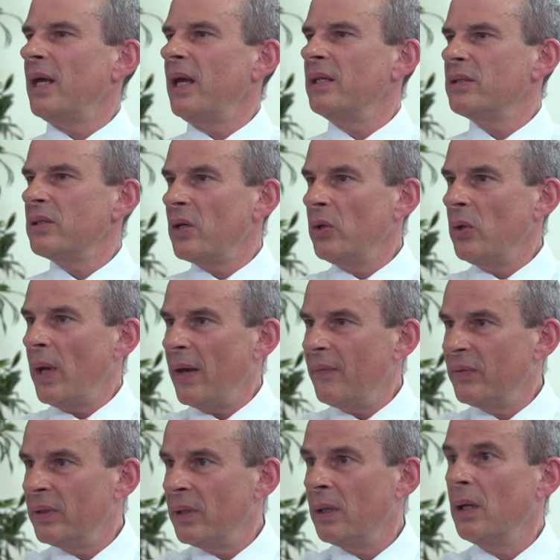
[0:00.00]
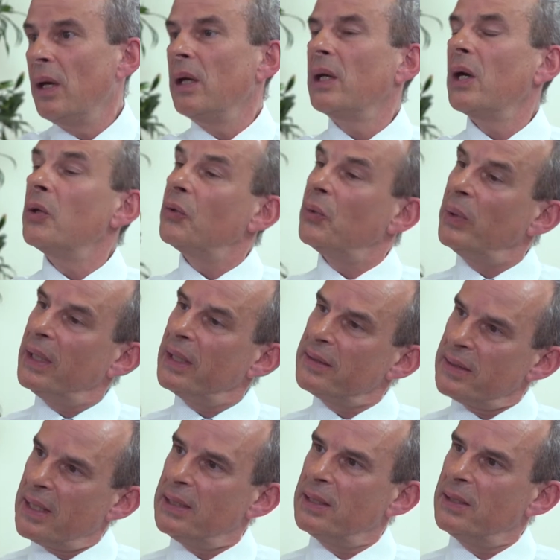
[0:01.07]
and so you have to go through an
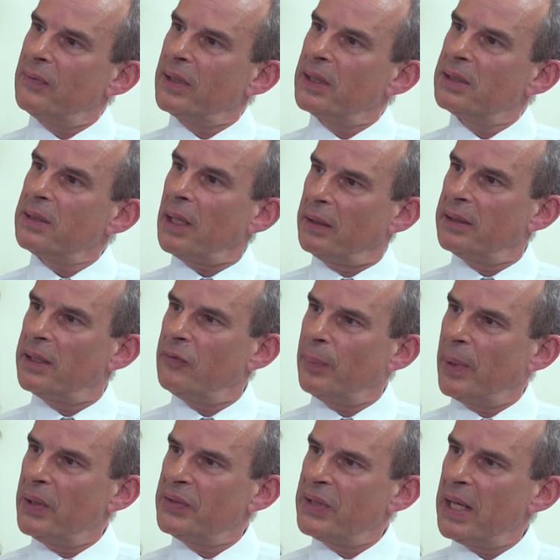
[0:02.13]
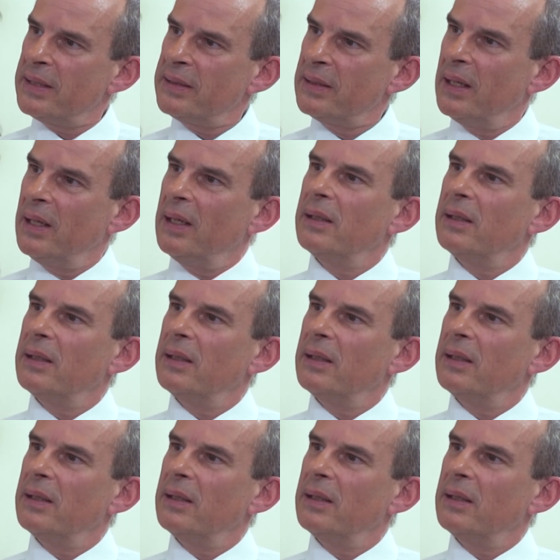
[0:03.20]
extensive consultative process